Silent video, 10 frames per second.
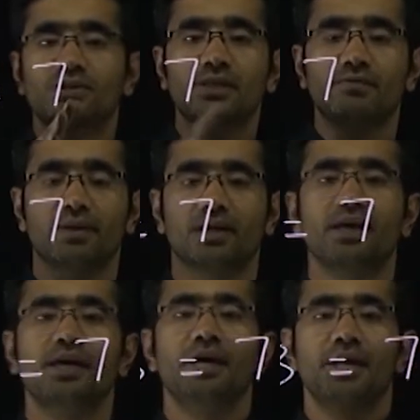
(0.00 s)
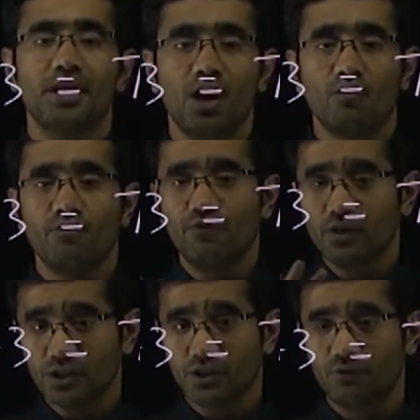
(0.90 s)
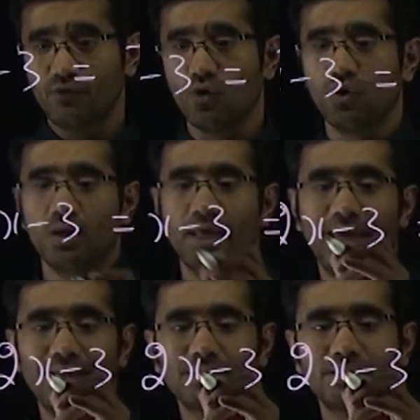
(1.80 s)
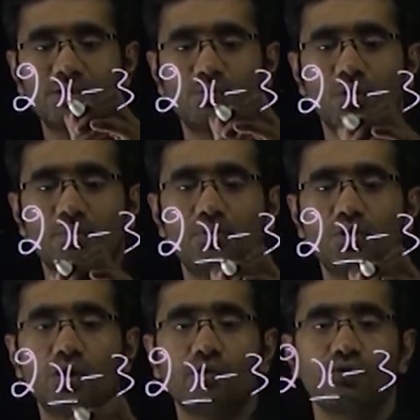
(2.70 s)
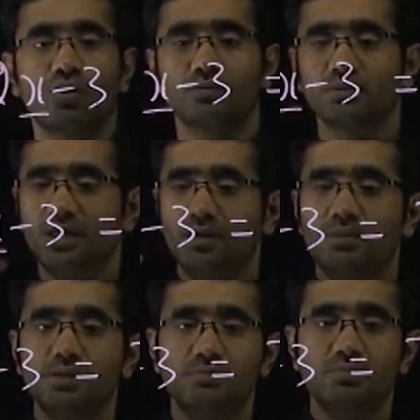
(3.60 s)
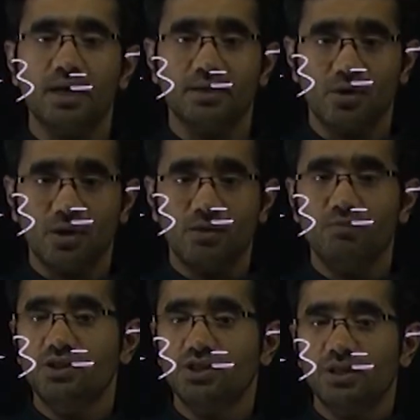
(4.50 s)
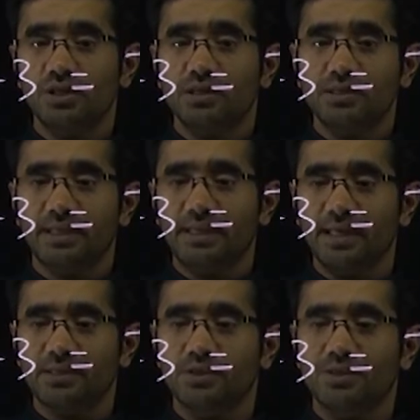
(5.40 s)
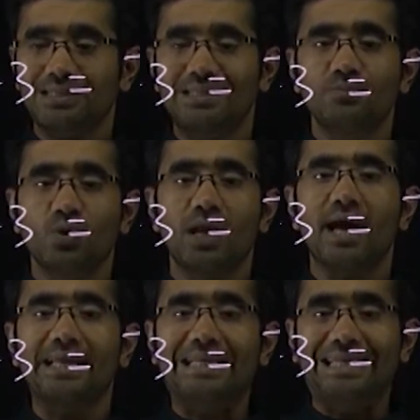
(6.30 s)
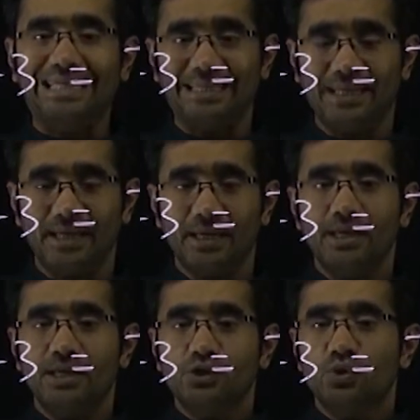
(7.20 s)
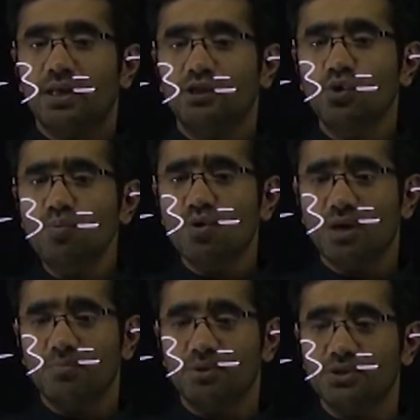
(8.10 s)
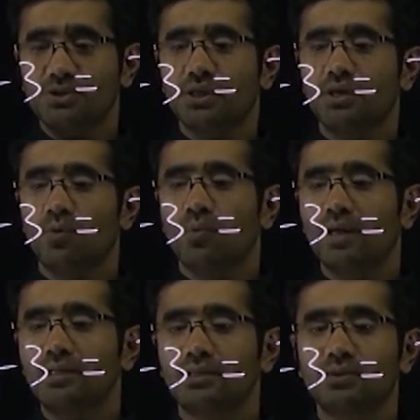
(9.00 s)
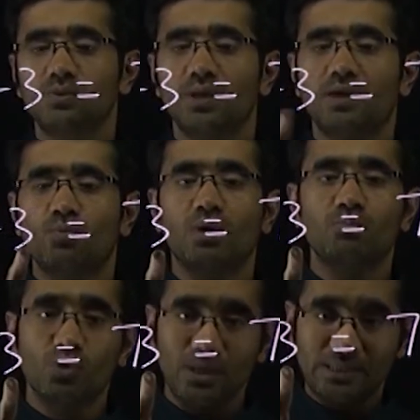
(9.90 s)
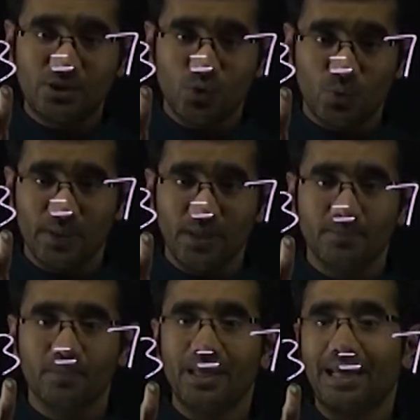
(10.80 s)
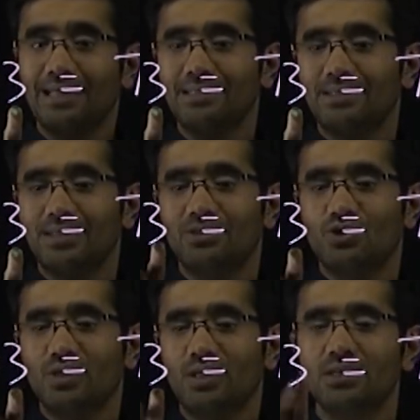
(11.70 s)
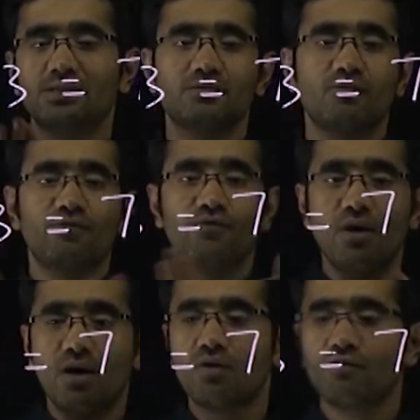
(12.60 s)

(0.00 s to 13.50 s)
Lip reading: 7. Now, first of all, x is what I'm looking for. Keep this in mind. Okay, we're just learning the techniques. This is what I need. So there are 2 more numbers. 1 is 2 and 1 more is 3. Then I can see that 3 is far